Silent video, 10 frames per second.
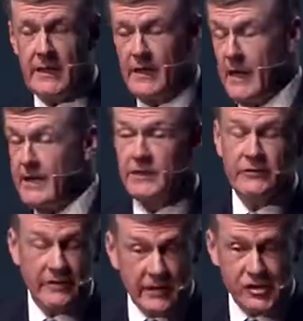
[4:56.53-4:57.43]

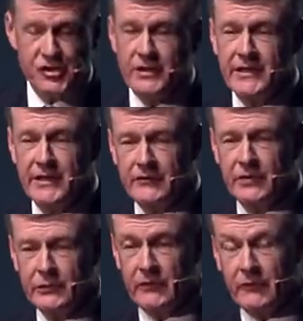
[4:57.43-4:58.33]
unintentionally
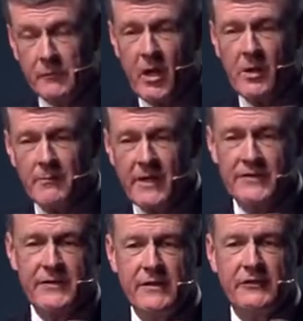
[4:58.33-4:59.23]
to a small
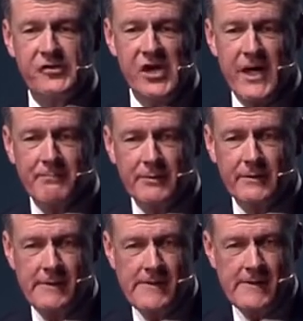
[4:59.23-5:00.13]
Methodist
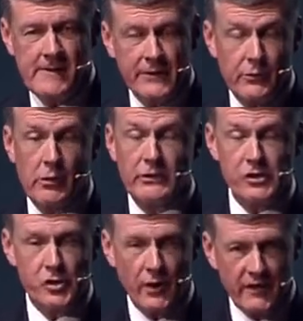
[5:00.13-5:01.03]
chapel. There were only
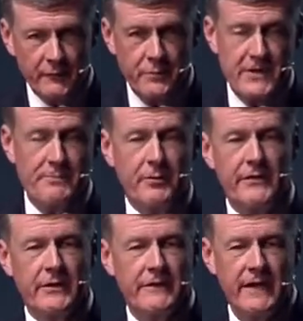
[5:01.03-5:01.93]
12 people
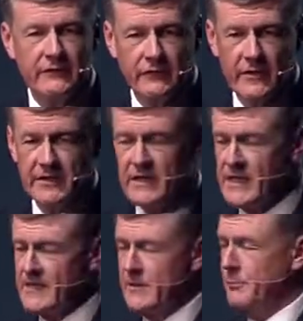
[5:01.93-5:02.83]
there that
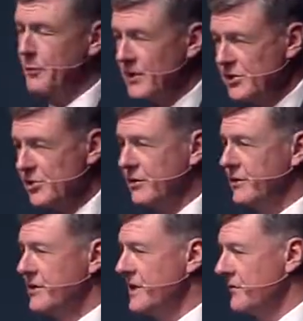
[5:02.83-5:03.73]
Sunday. The preacher
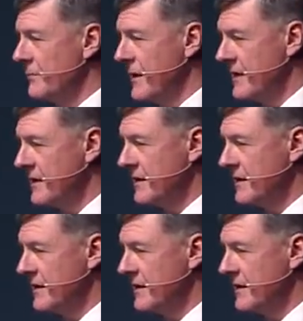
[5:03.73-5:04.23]
couldn't even make